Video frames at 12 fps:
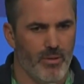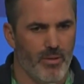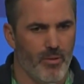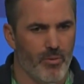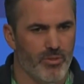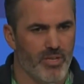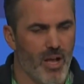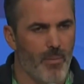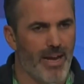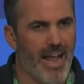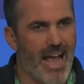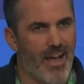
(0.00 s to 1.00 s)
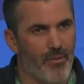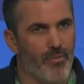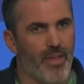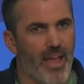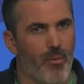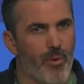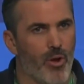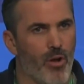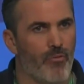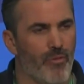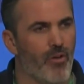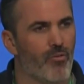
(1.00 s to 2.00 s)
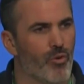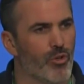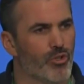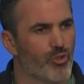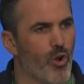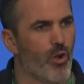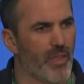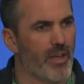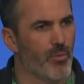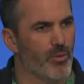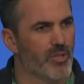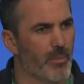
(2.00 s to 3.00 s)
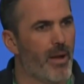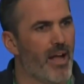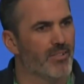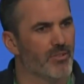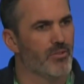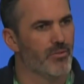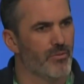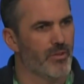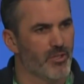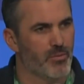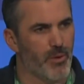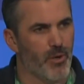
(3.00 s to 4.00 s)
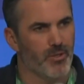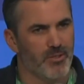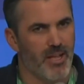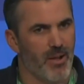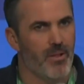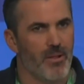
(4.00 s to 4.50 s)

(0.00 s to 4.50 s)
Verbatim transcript: it was coming out of that we all felt really strong that it was a positive experience. Now,